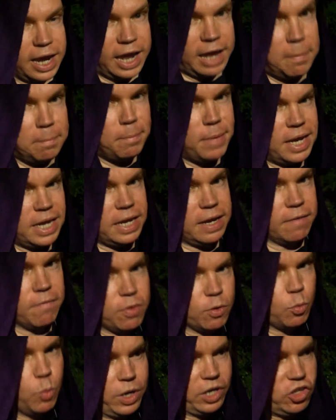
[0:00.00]
and many
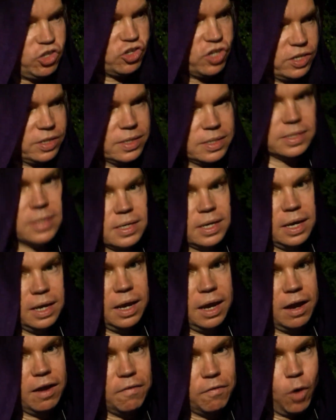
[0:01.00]
of the witches
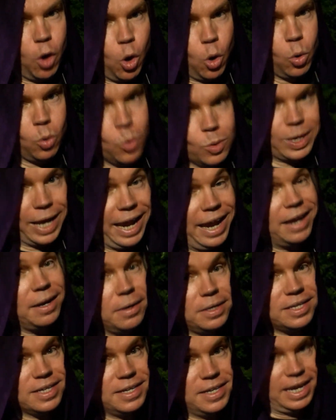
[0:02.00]
of old
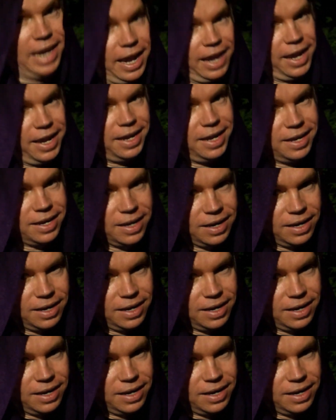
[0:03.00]
and today